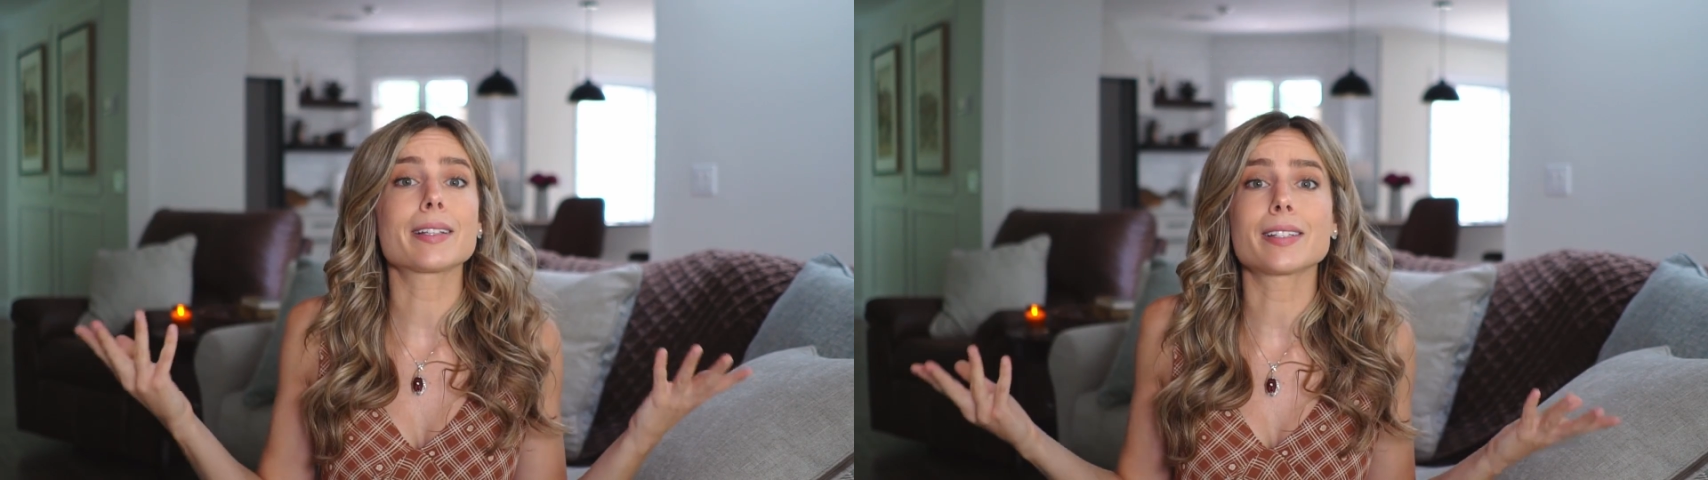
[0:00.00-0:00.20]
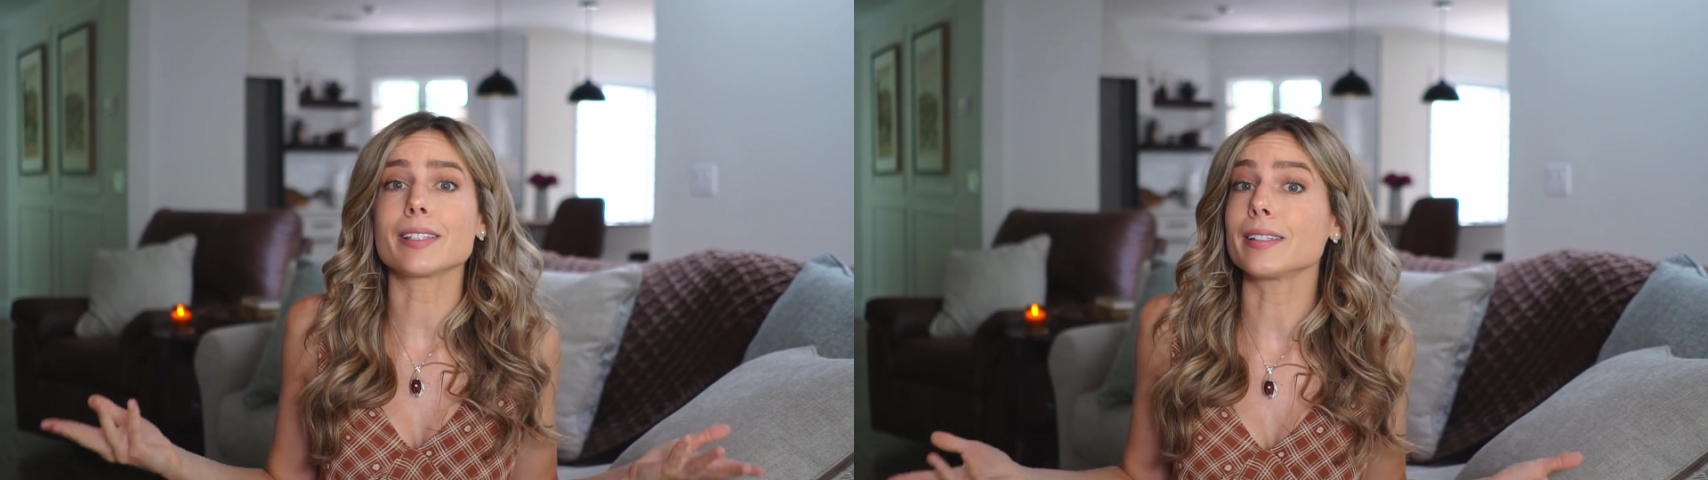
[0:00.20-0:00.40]

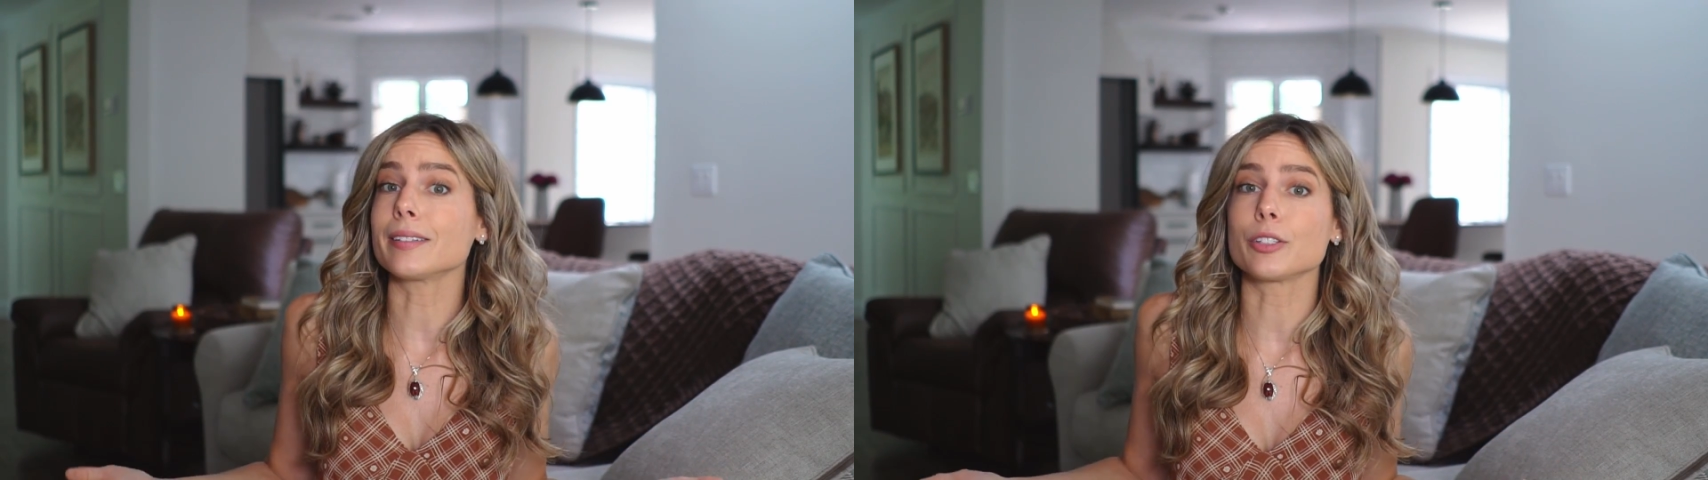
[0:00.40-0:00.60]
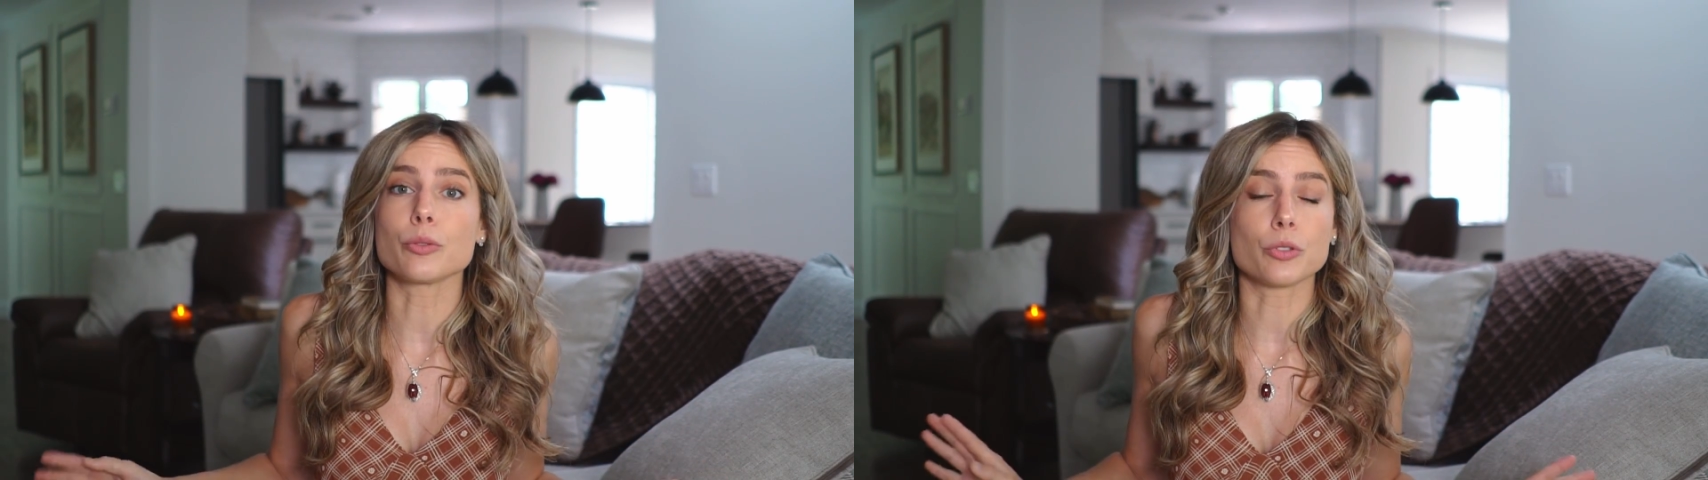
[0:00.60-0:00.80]

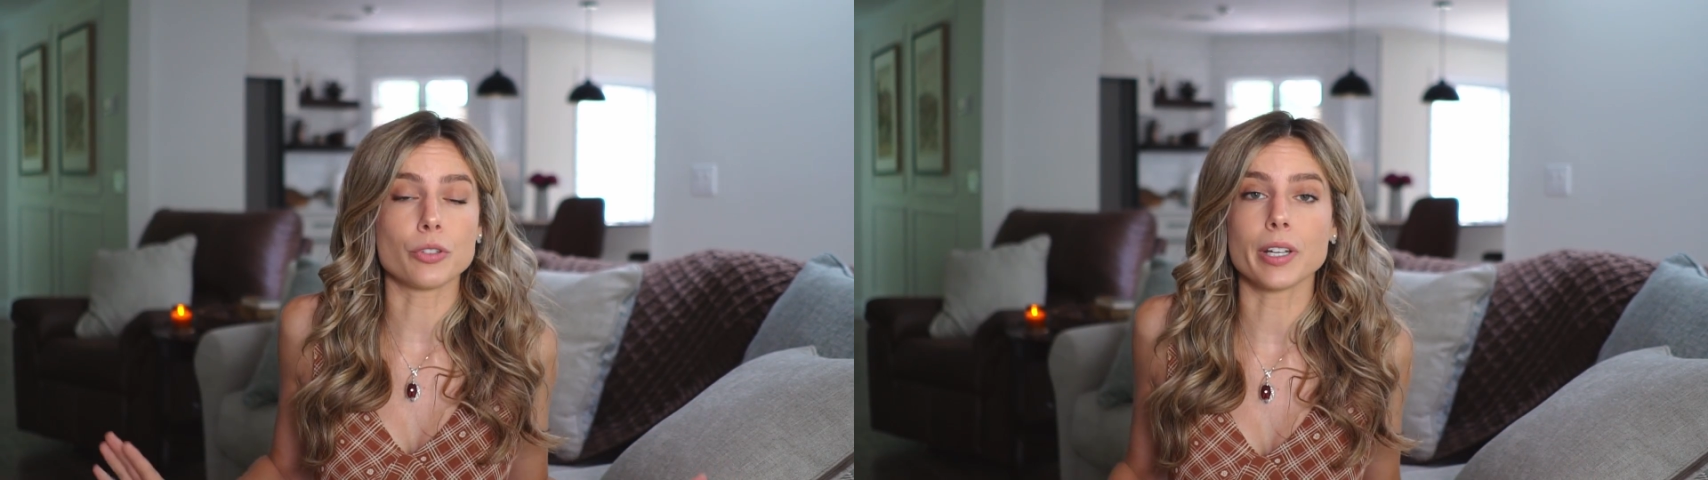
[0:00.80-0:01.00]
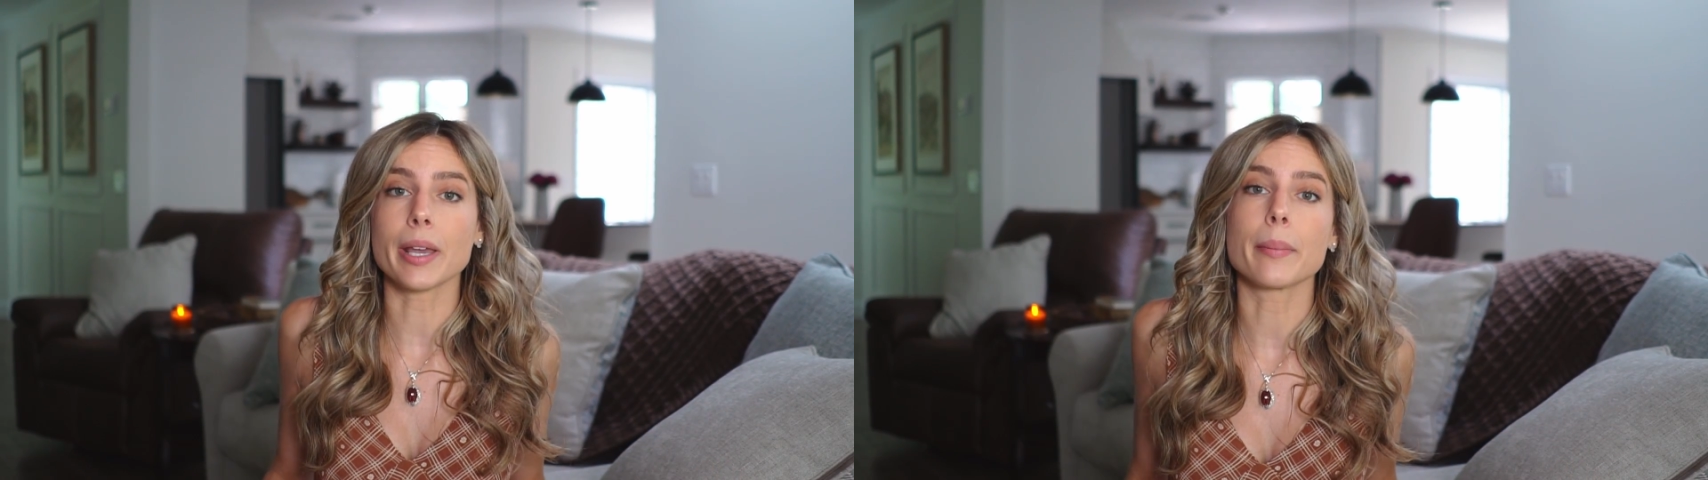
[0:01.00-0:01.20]
Etsy
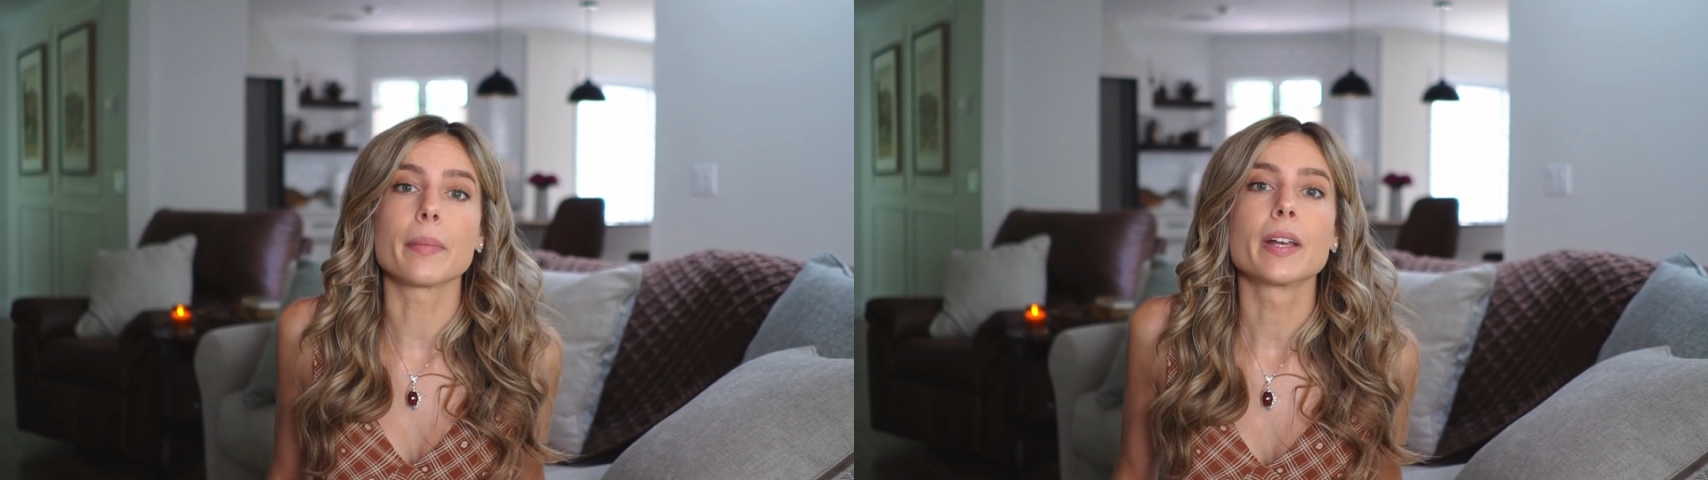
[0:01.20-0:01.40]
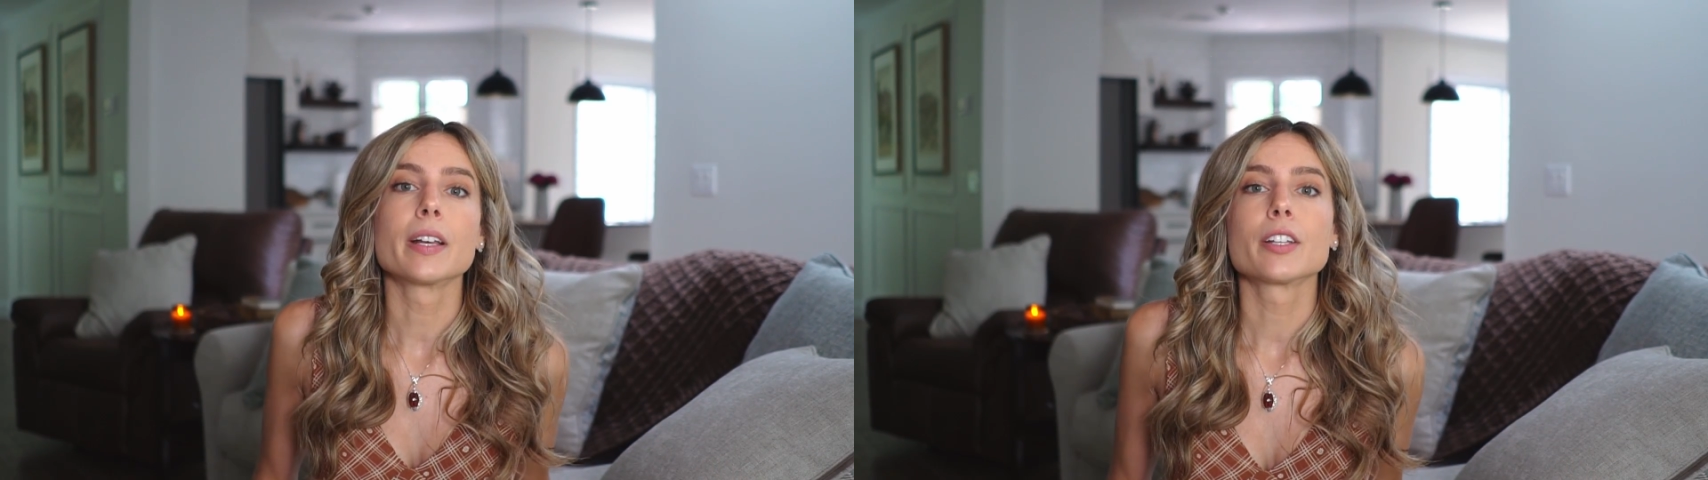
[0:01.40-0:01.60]
username,